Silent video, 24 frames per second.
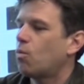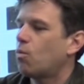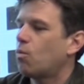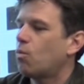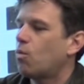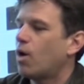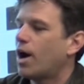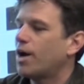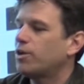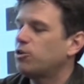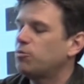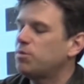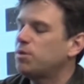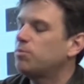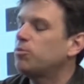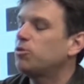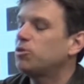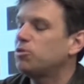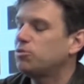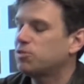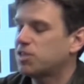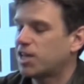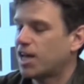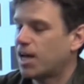why do people
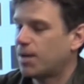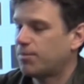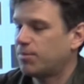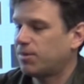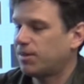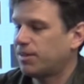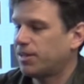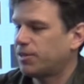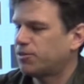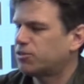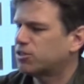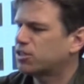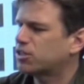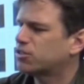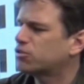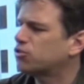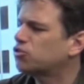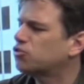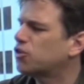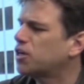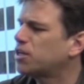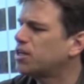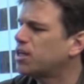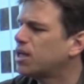use capital letters? Because they're
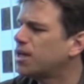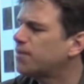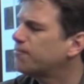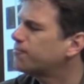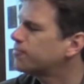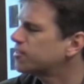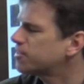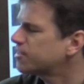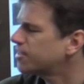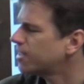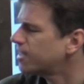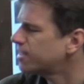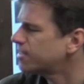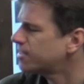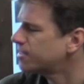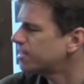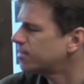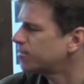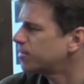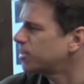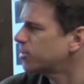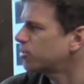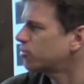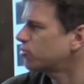trying to emphasize
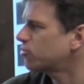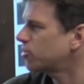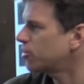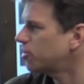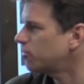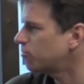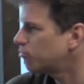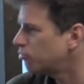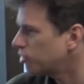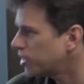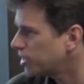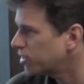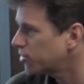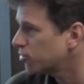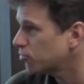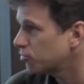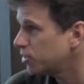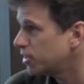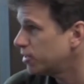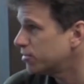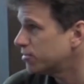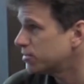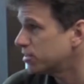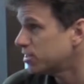something. They're trying to bring the
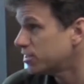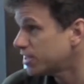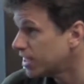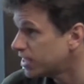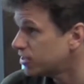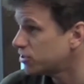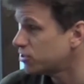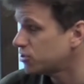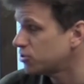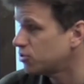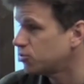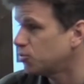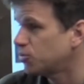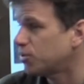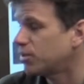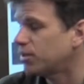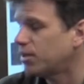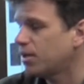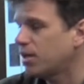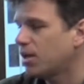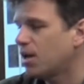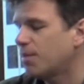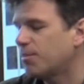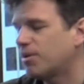reader's attention to it.
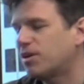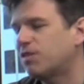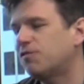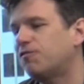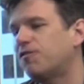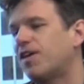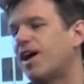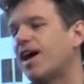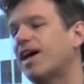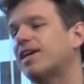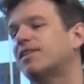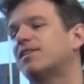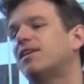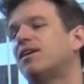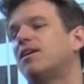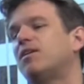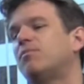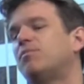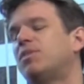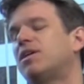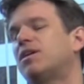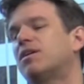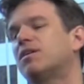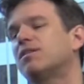But in fact,
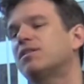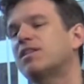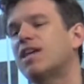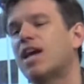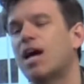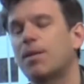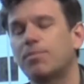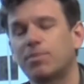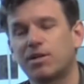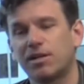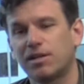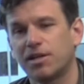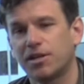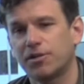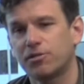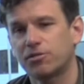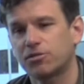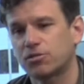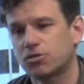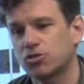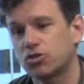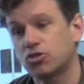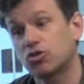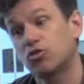because capital
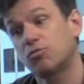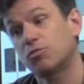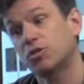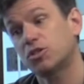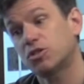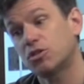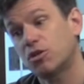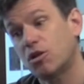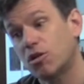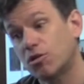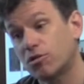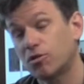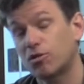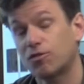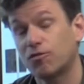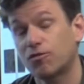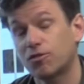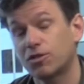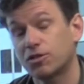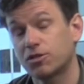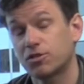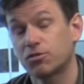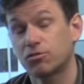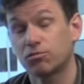letters are so much harder
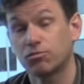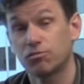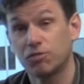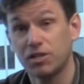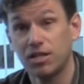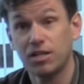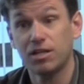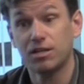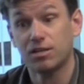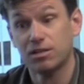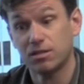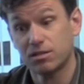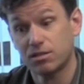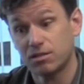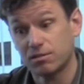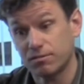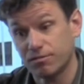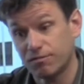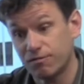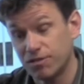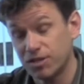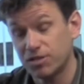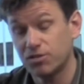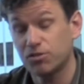for us to read just
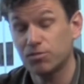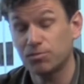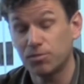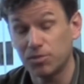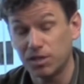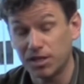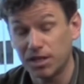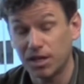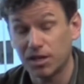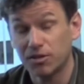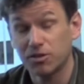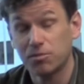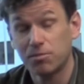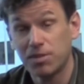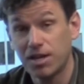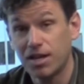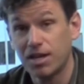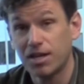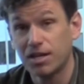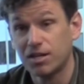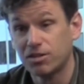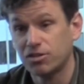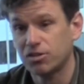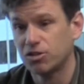visibly on the
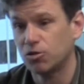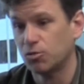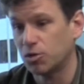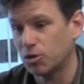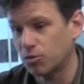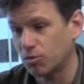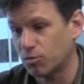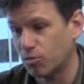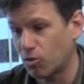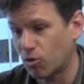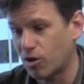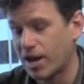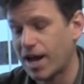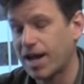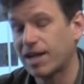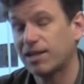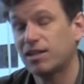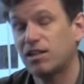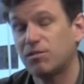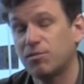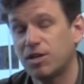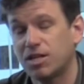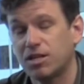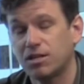page, we're more
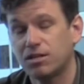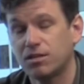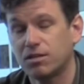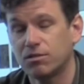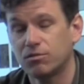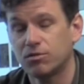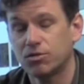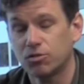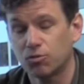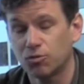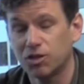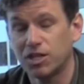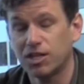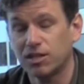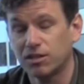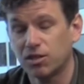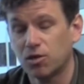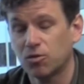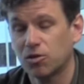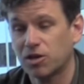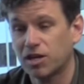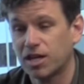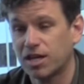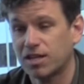acclimated to reading
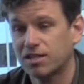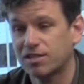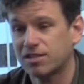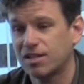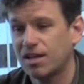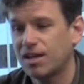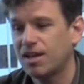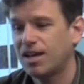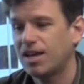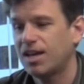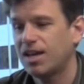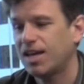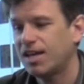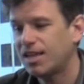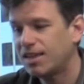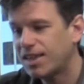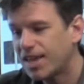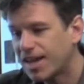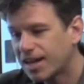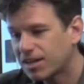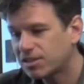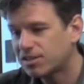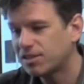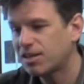lowercase,
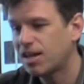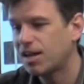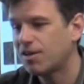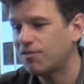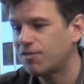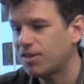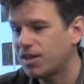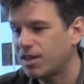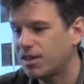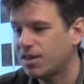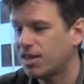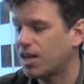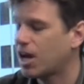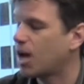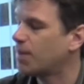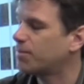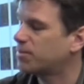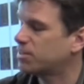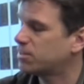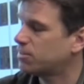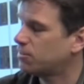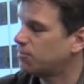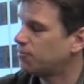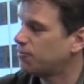they actually have the
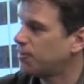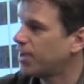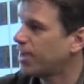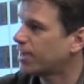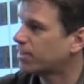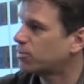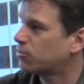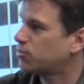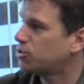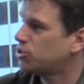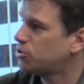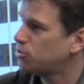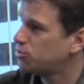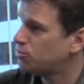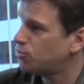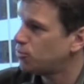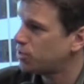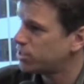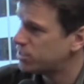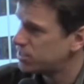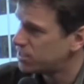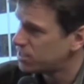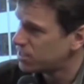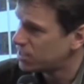opposite effect. When
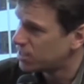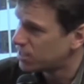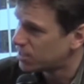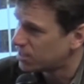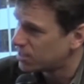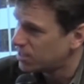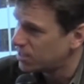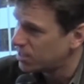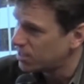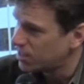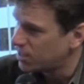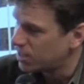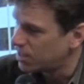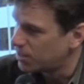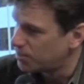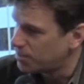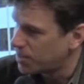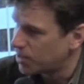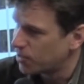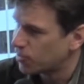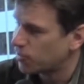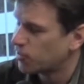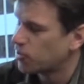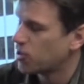we see a
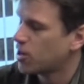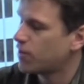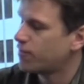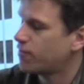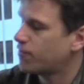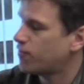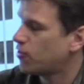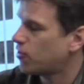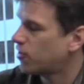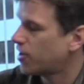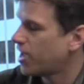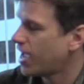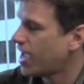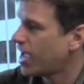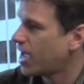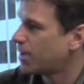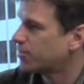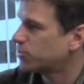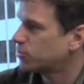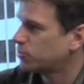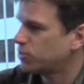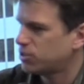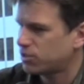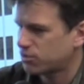paragraph of all
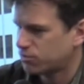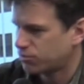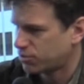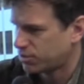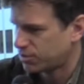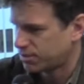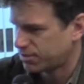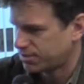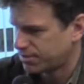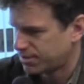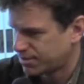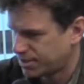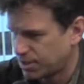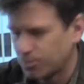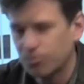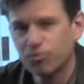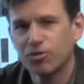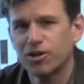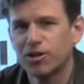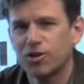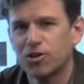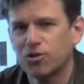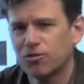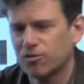caps, we just want to skip
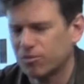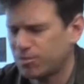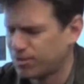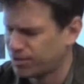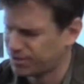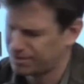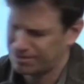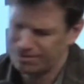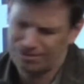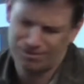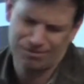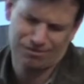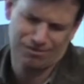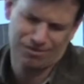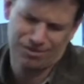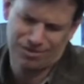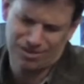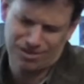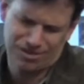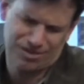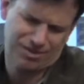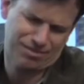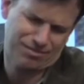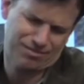right over it, be like, oh,
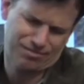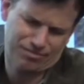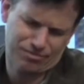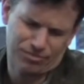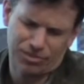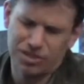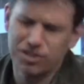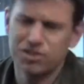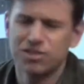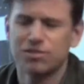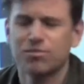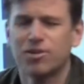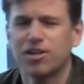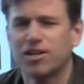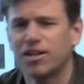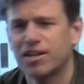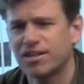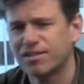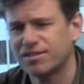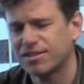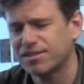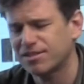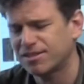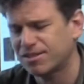that's like bleach in my
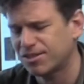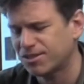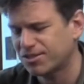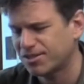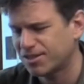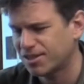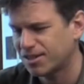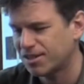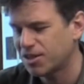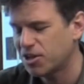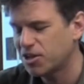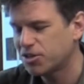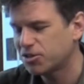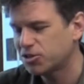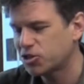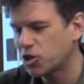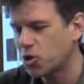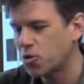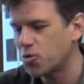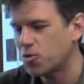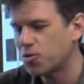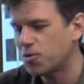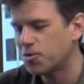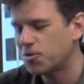eyes. Let's not.
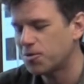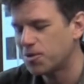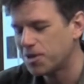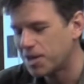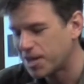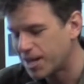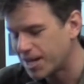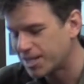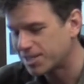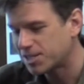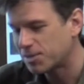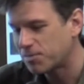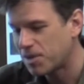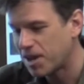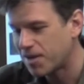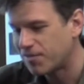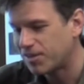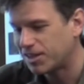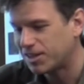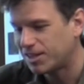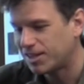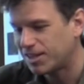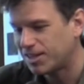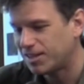So it ends up
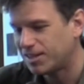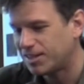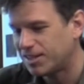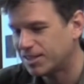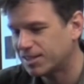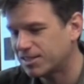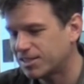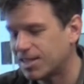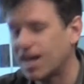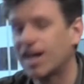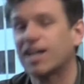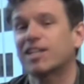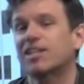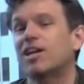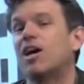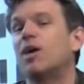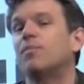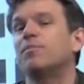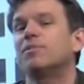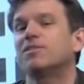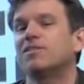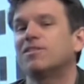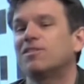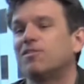having the exact
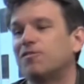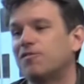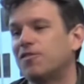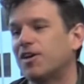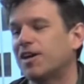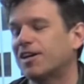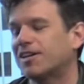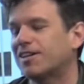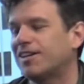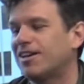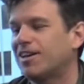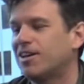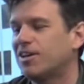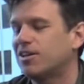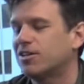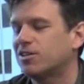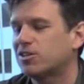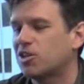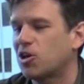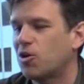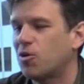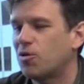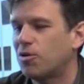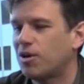opposite effect.
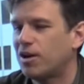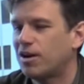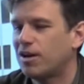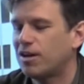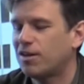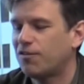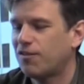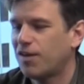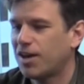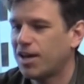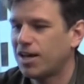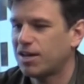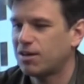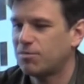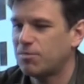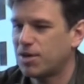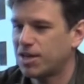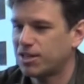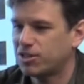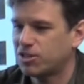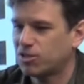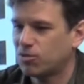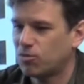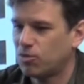So if I had a
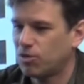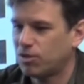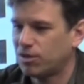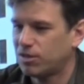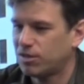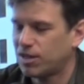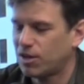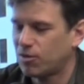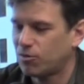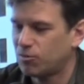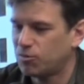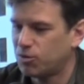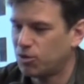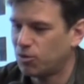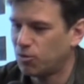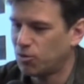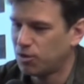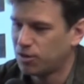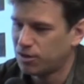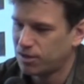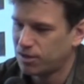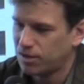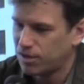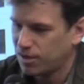magic wand, that would be the
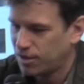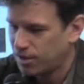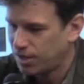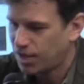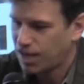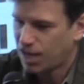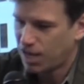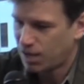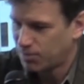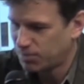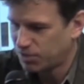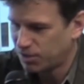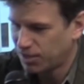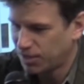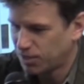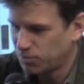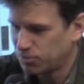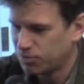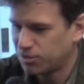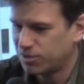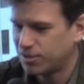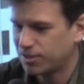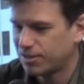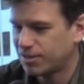one habit I
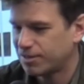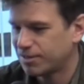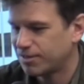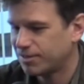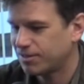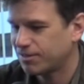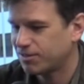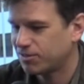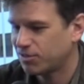would